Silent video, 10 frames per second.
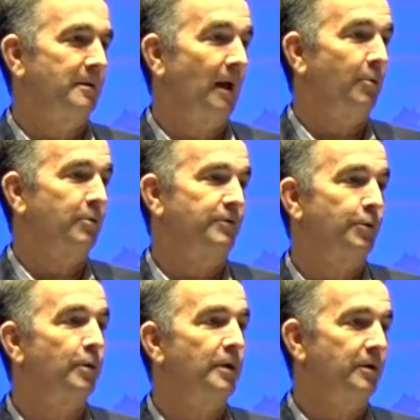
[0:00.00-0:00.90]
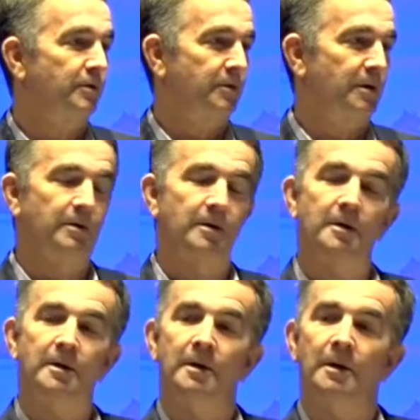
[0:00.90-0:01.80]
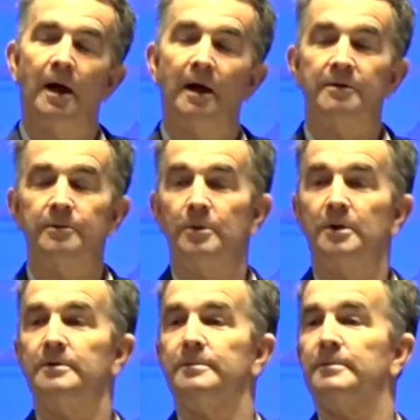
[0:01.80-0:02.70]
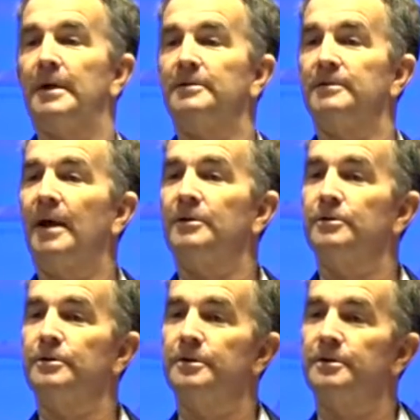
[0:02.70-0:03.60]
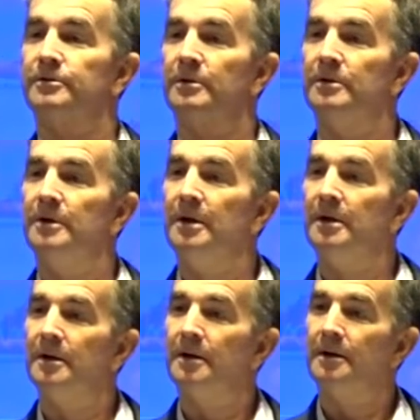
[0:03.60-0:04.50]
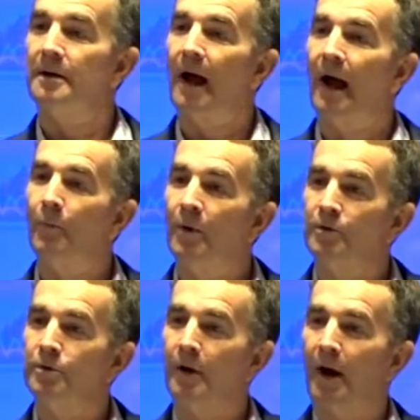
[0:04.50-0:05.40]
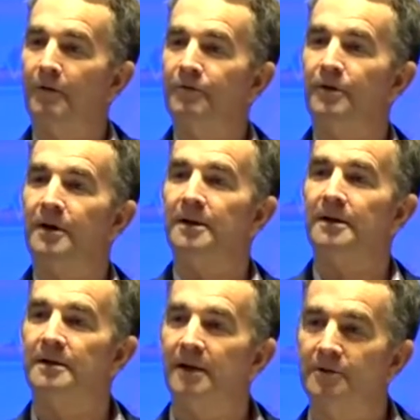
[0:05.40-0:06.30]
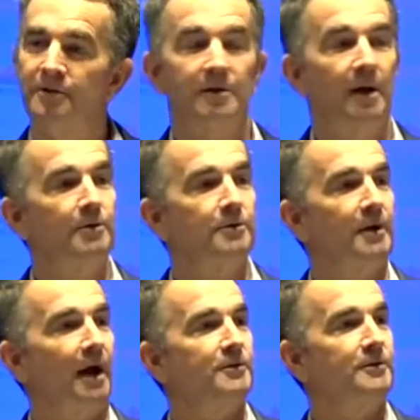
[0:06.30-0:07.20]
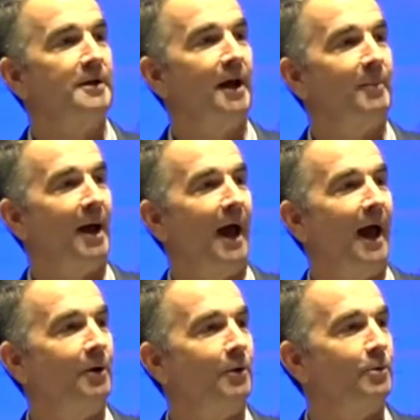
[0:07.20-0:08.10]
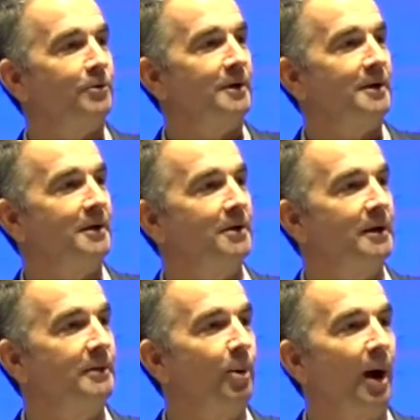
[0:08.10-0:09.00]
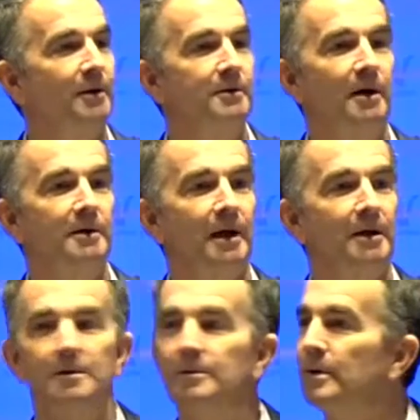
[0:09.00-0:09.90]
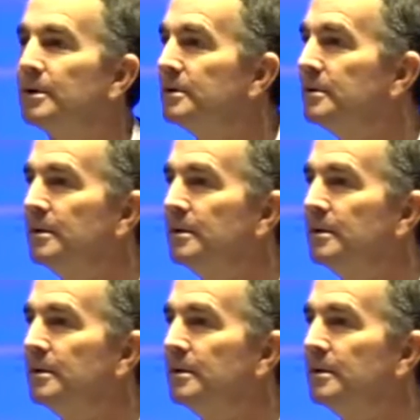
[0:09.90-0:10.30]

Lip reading: That was 4 years ago. I said, well, that's not too good. So I went to our friendly legislators, and I see Emmett Hanger was in here. He probably ducked out. Wait.